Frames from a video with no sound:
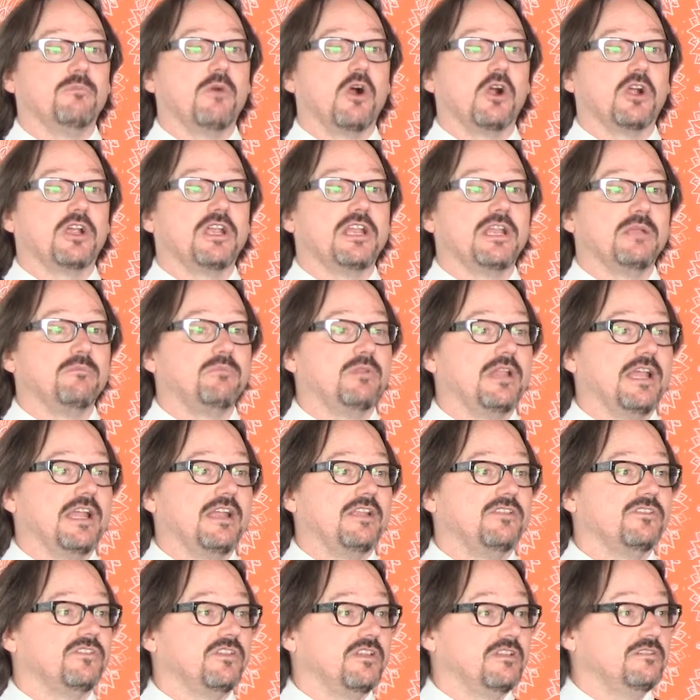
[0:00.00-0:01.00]
marketing
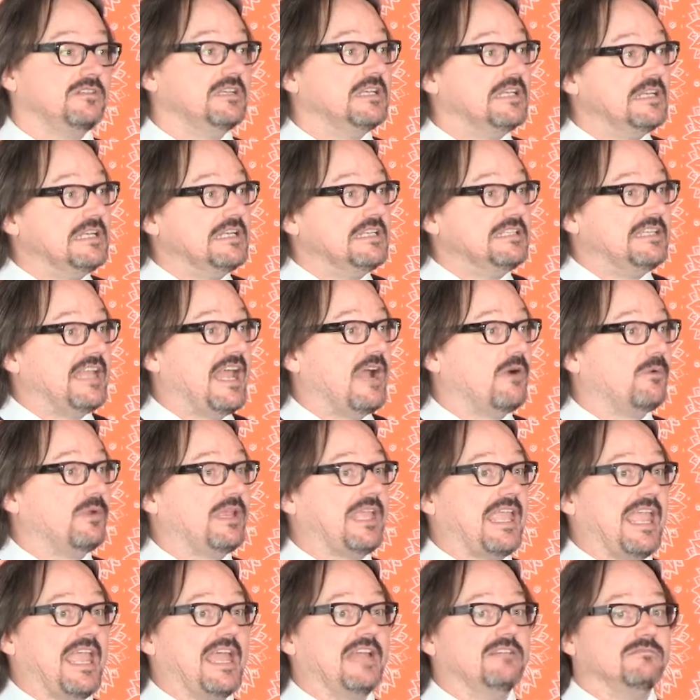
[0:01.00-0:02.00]
plans, and now we
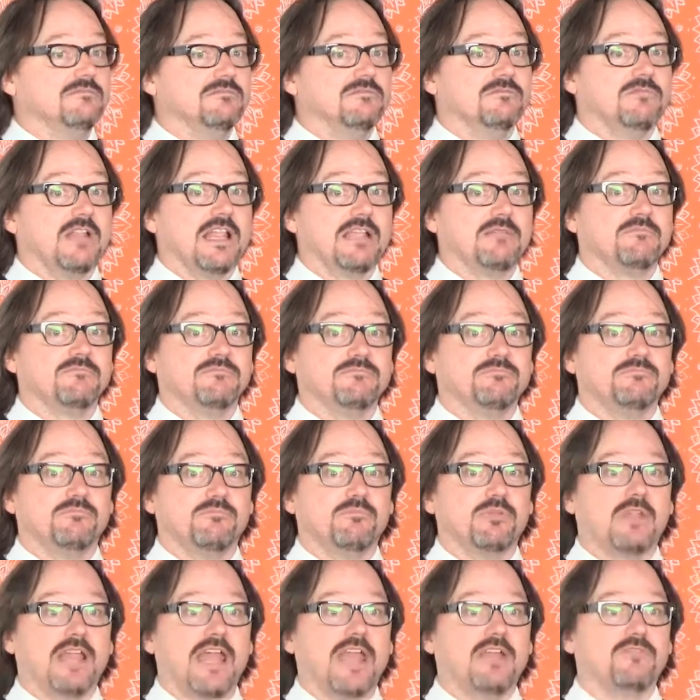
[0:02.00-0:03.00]
can't like
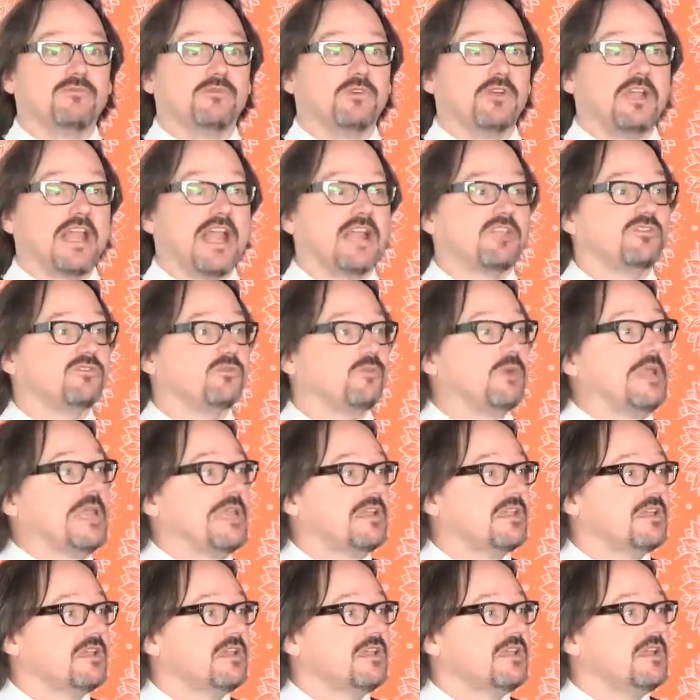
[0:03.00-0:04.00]
plan for next
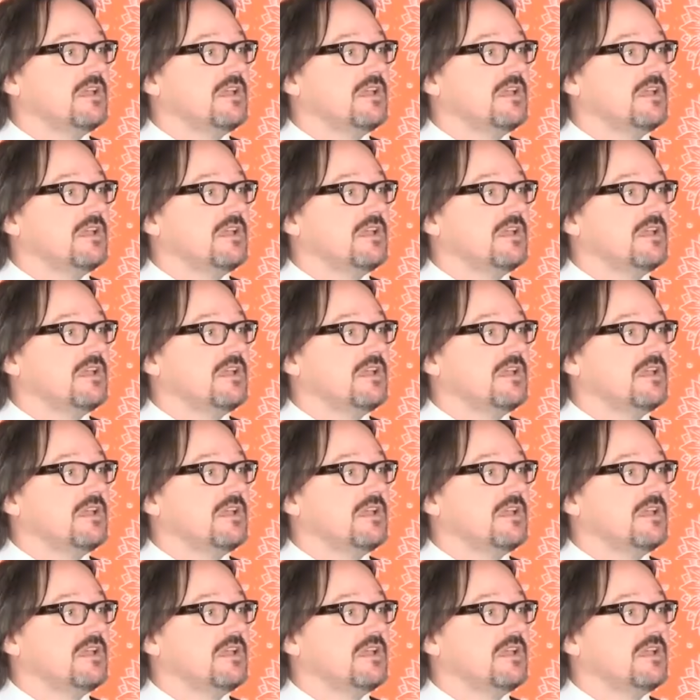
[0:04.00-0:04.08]
week.